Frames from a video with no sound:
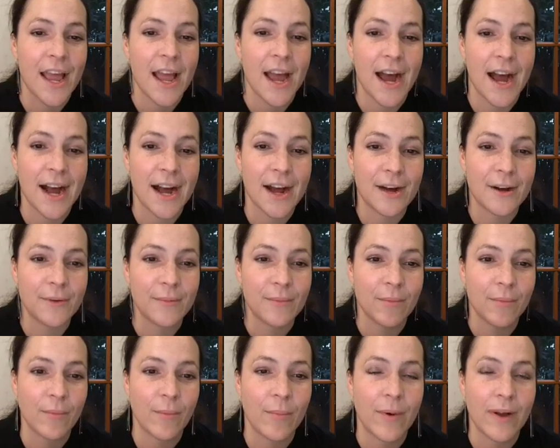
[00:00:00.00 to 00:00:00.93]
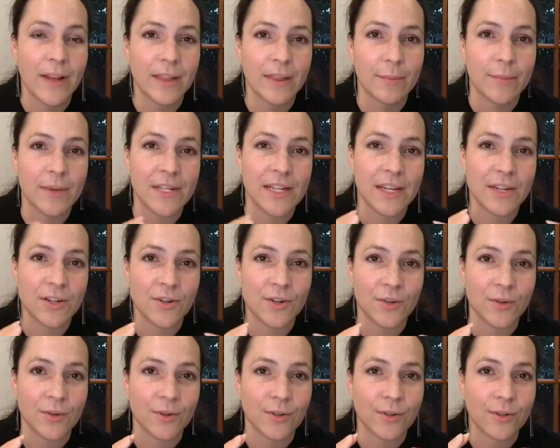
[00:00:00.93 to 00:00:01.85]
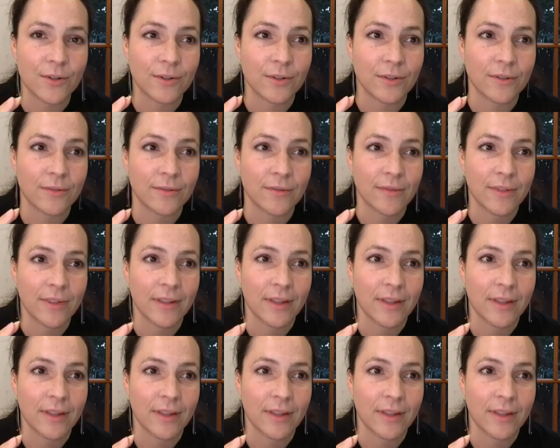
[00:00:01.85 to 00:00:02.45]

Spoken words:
but the potential,